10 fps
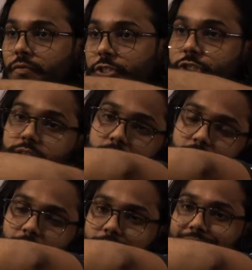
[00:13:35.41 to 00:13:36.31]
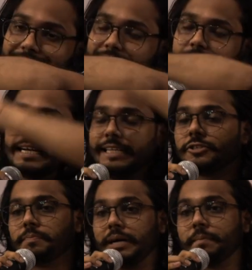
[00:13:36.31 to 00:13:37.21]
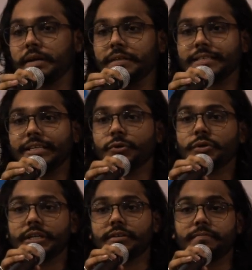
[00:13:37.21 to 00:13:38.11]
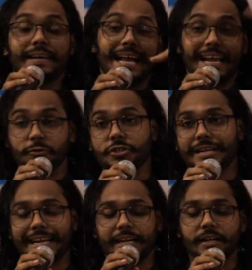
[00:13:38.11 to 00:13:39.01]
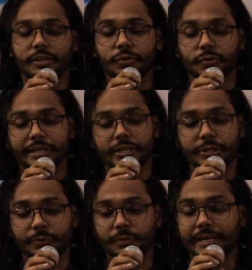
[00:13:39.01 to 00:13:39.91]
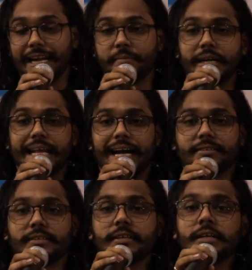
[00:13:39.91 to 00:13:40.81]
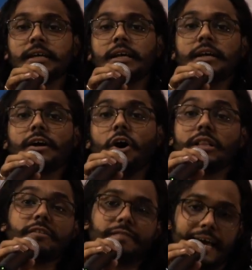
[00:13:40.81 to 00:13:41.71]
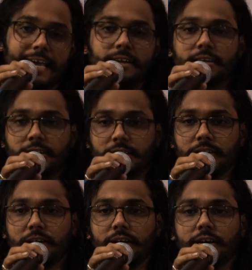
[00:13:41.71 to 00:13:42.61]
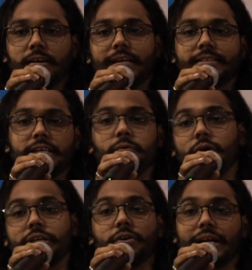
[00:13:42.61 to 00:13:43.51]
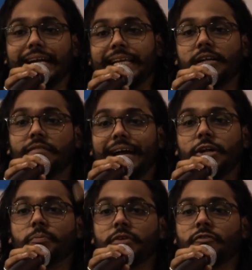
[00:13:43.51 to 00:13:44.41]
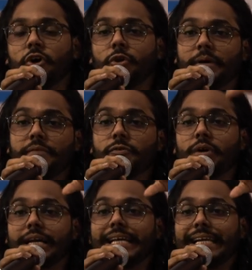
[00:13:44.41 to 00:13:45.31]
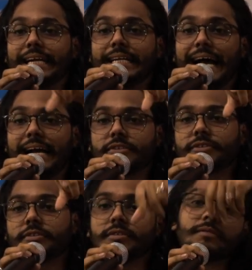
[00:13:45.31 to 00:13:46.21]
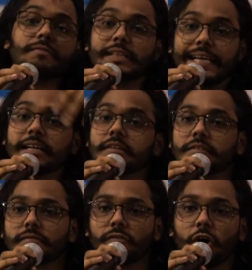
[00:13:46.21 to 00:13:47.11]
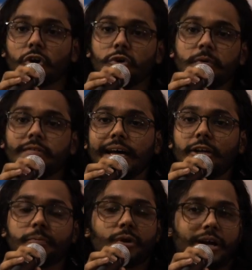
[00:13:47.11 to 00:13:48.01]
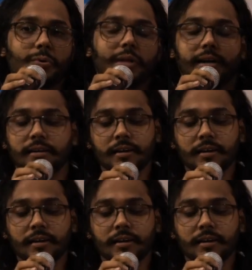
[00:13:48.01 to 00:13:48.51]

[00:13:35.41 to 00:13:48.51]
which was recently released, but previously you couldn't, when I was trying it, you couldn't do dynamic DAGs on the fly. Let's say you are writing in a while loop or for loop, and if you want to create DAGs within for loop or while loop, you can't do that.